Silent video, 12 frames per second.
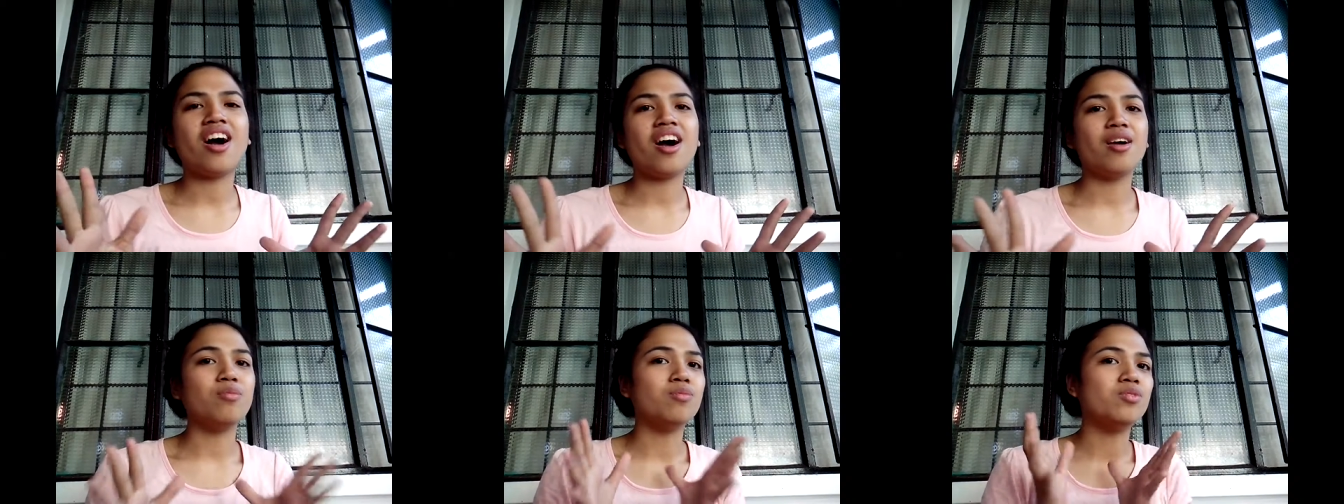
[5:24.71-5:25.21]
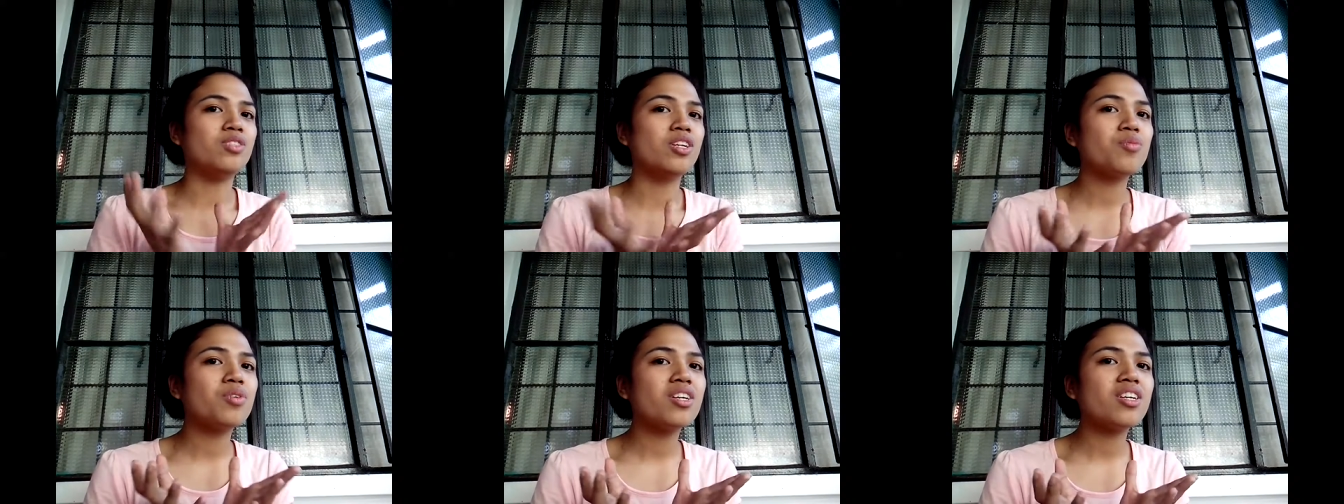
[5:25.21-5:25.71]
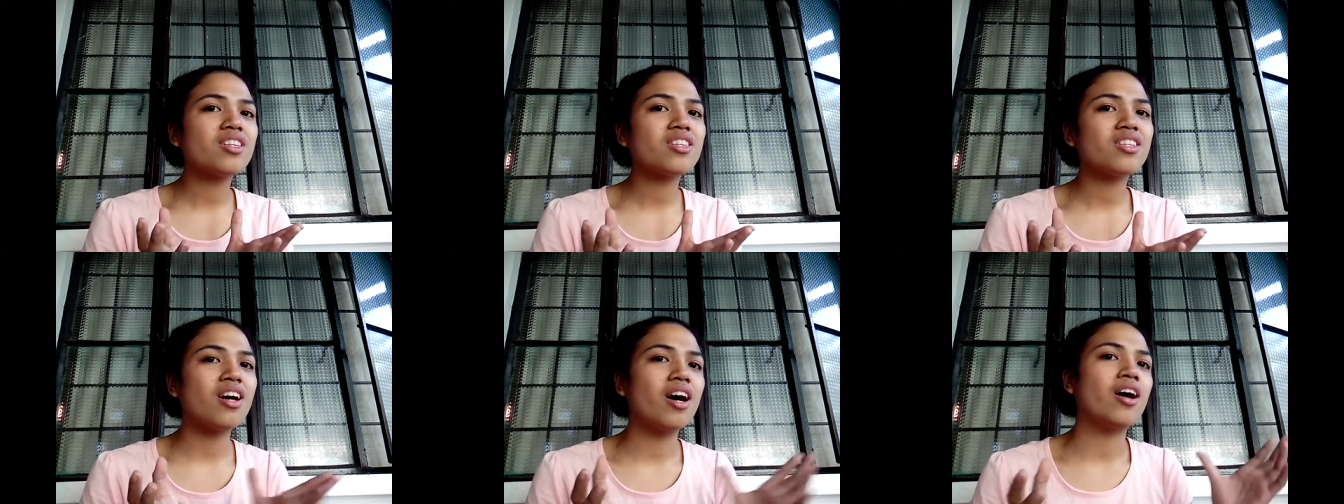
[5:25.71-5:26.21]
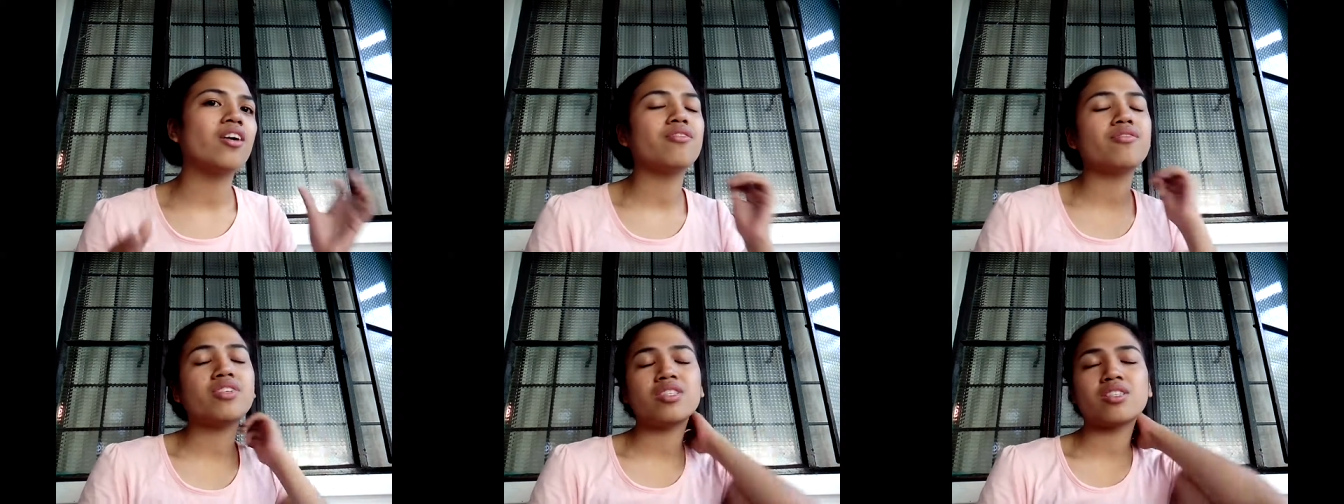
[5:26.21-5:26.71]
I'm done with it. Uh,
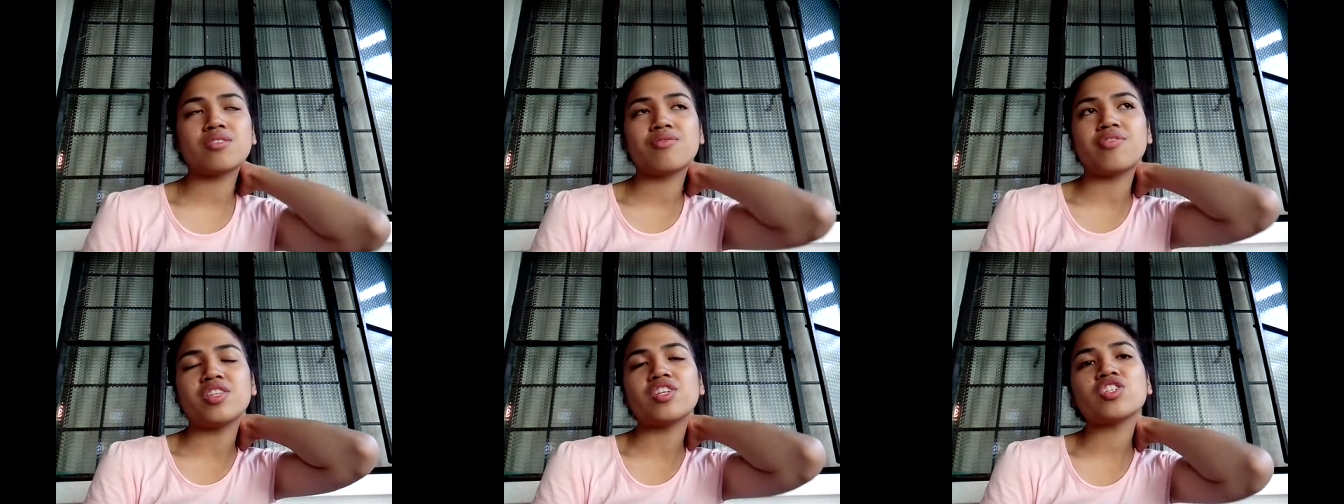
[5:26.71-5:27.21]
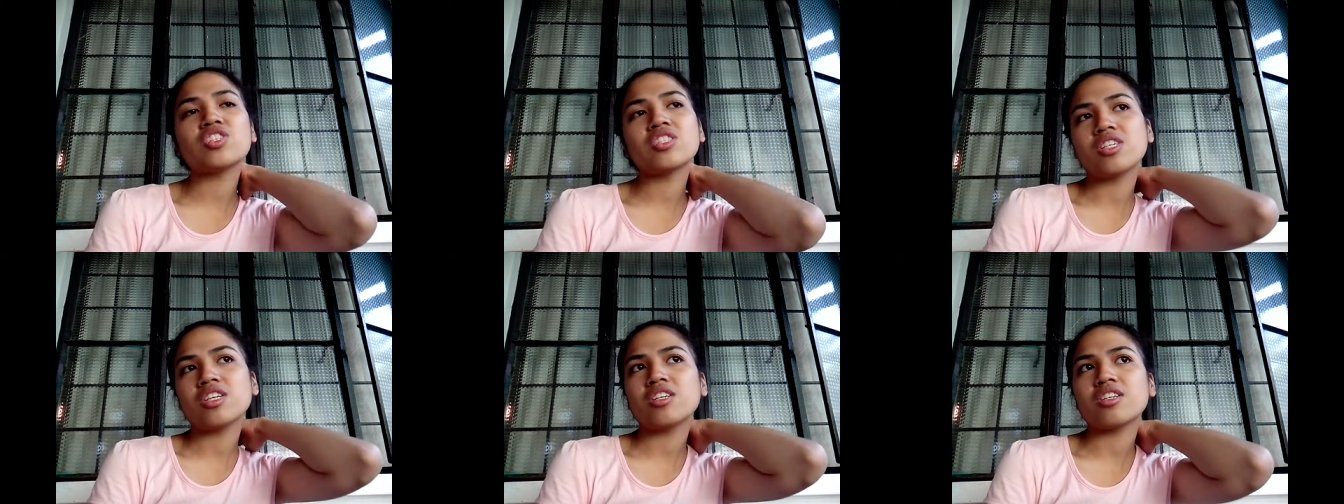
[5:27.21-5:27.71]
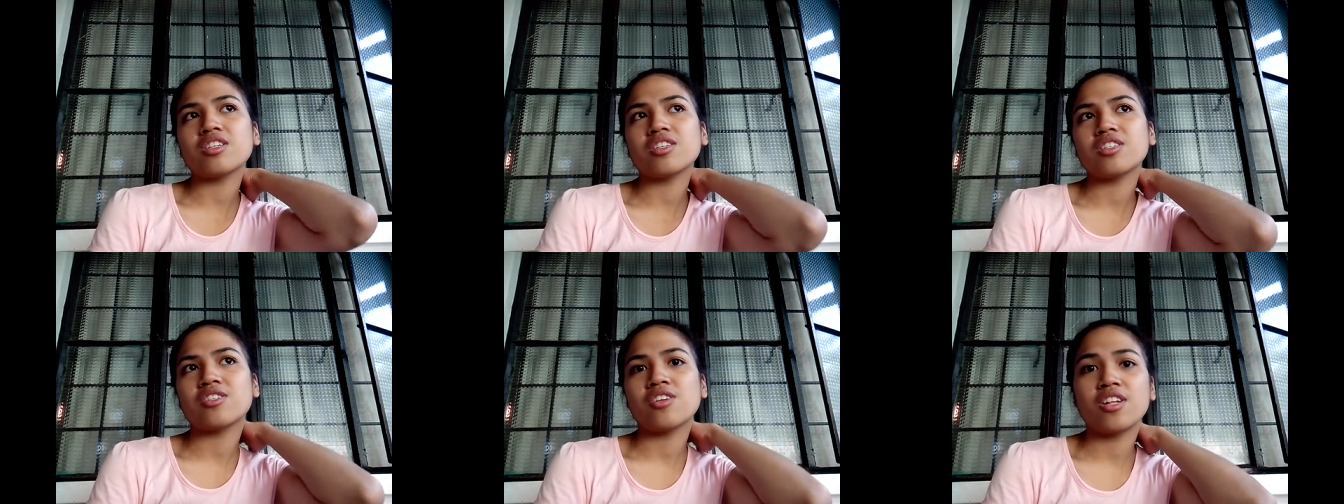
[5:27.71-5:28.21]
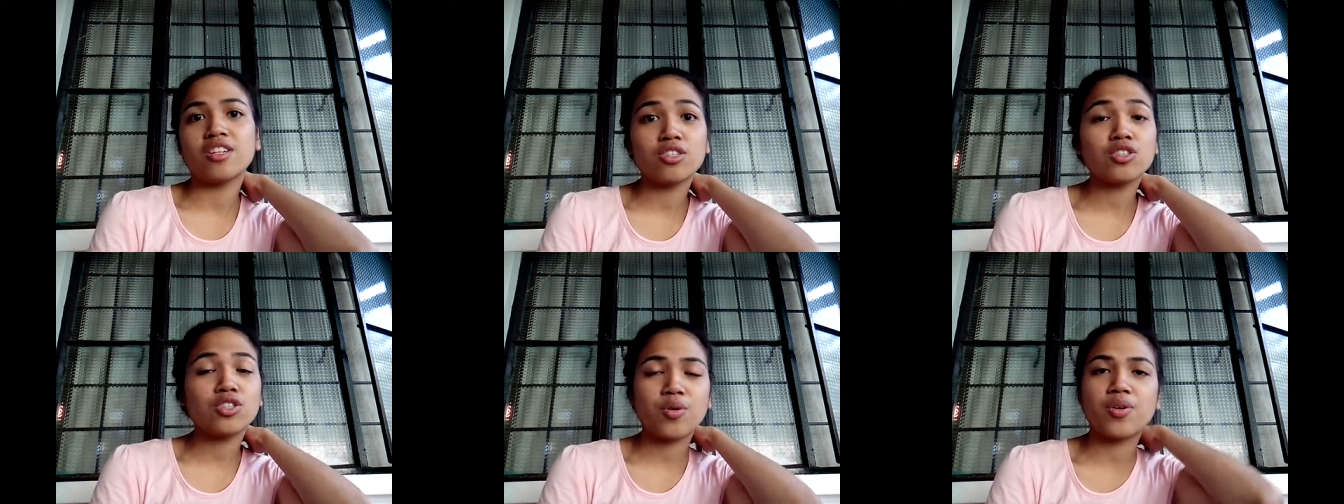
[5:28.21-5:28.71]
if it's finished, I'll
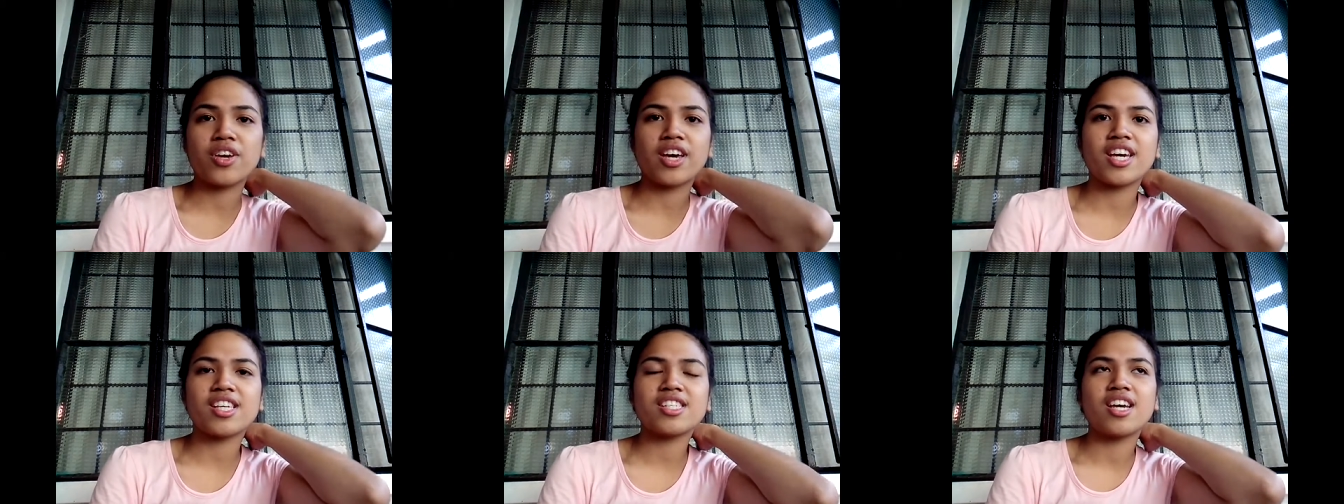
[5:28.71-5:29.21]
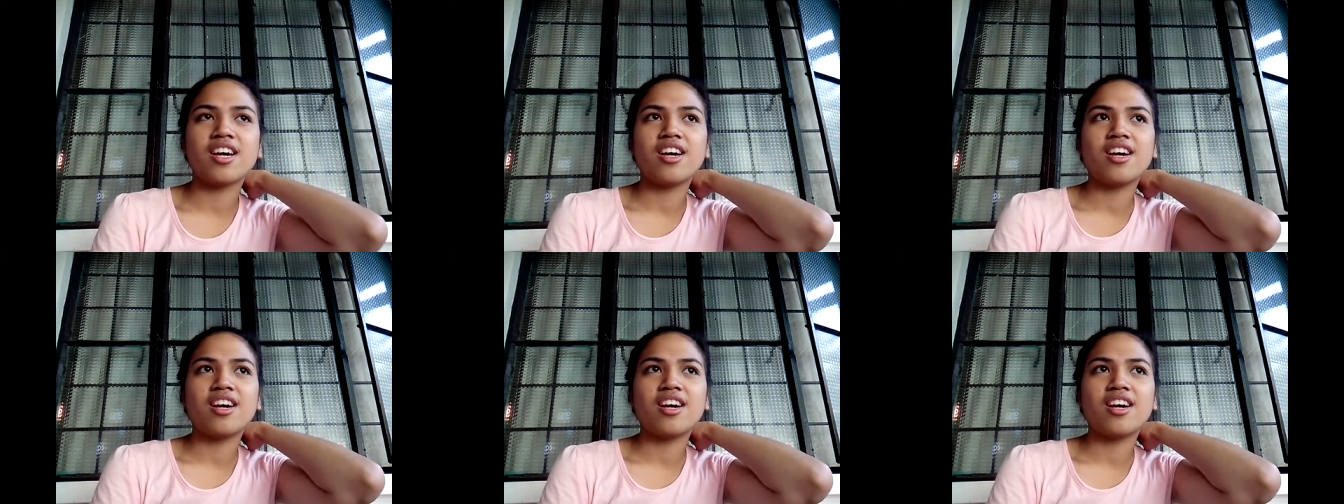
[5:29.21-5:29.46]
show you guys.